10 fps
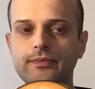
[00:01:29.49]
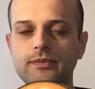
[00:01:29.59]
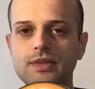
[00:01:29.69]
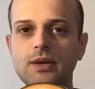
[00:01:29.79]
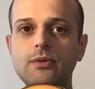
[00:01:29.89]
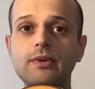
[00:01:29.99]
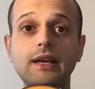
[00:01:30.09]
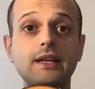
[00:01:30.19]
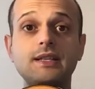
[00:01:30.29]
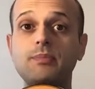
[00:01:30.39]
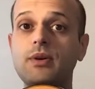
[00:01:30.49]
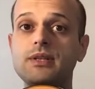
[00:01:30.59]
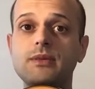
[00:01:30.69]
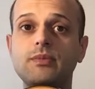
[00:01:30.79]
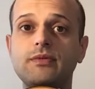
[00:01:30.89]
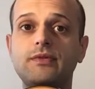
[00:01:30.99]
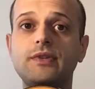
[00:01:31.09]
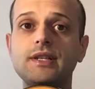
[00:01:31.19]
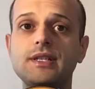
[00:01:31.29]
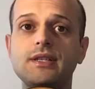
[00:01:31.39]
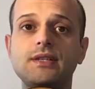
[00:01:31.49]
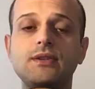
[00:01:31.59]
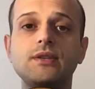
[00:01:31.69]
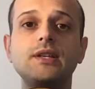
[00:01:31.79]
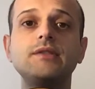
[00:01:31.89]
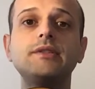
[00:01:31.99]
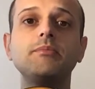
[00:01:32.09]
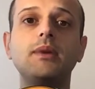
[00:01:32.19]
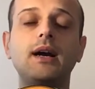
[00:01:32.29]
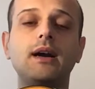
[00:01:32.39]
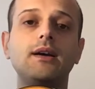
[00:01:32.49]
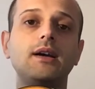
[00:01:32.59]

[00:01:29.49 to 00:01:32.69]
So it's possible, for instance, to hear in Bach